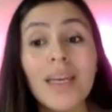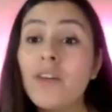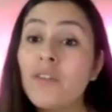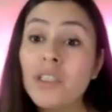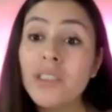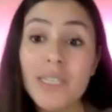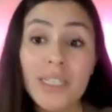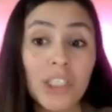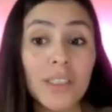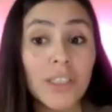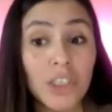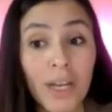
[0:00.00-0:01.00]
if you're
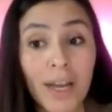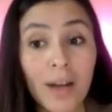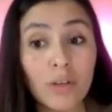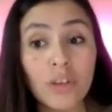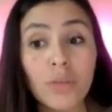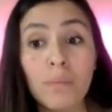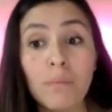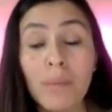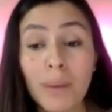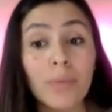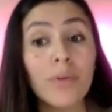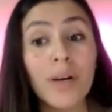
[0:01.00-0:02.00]
teaching the child to
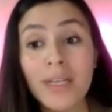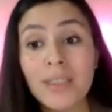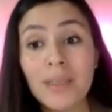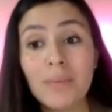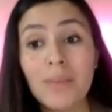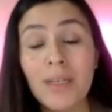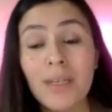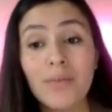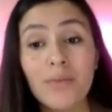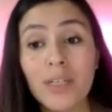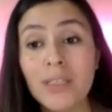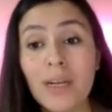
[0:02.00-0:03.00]
memorize something,
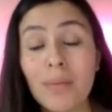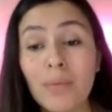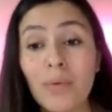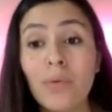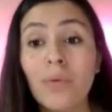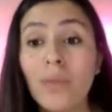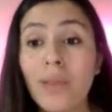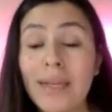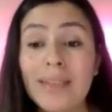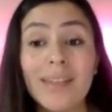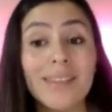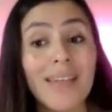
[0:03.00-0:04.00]
for example,
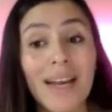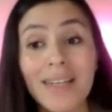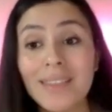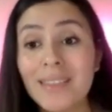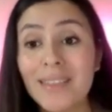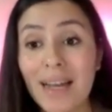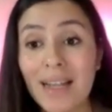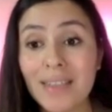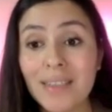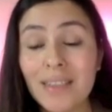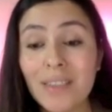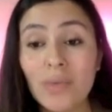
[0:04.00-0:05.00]
like a task
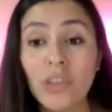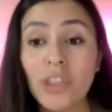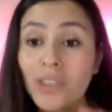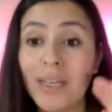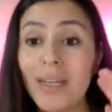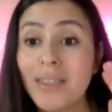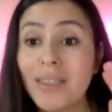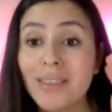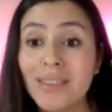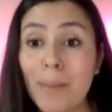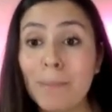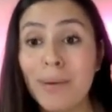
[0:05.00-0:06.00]
analysis, which is like a
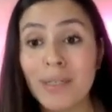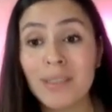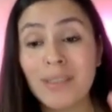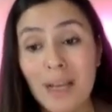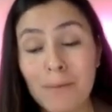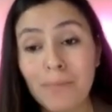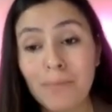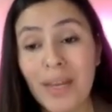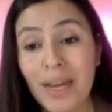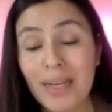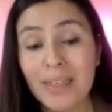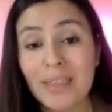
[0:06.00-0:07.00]
step-by-step
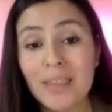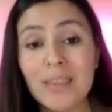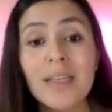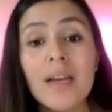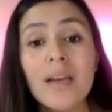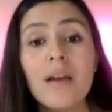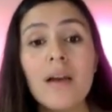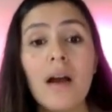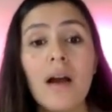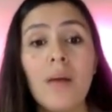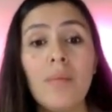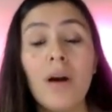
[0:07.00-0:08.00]
guidance
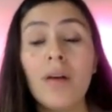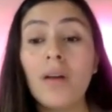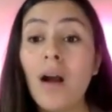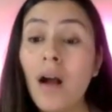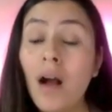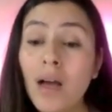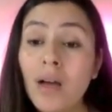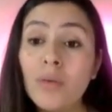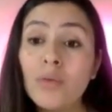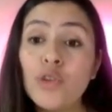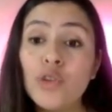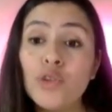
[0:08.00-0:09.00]
on
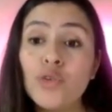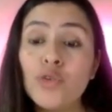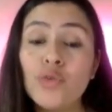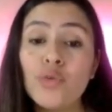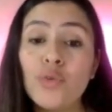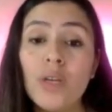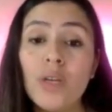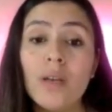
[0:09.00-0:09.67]
how to